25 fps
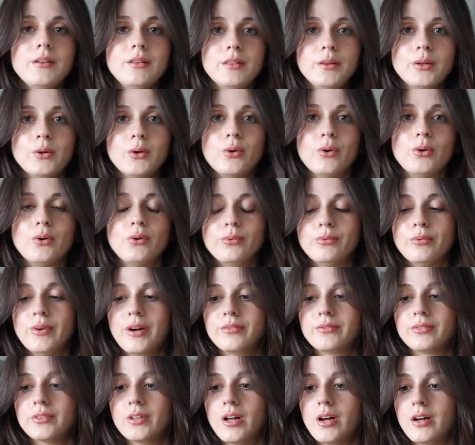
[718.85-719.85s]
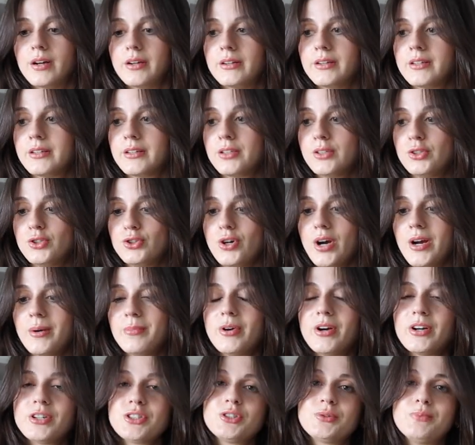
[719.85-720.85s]
little Revlon dry
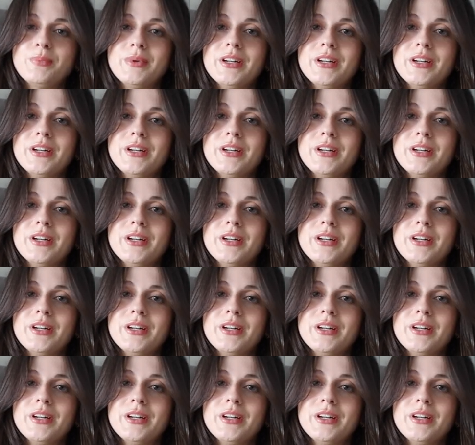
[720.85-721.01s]
brush,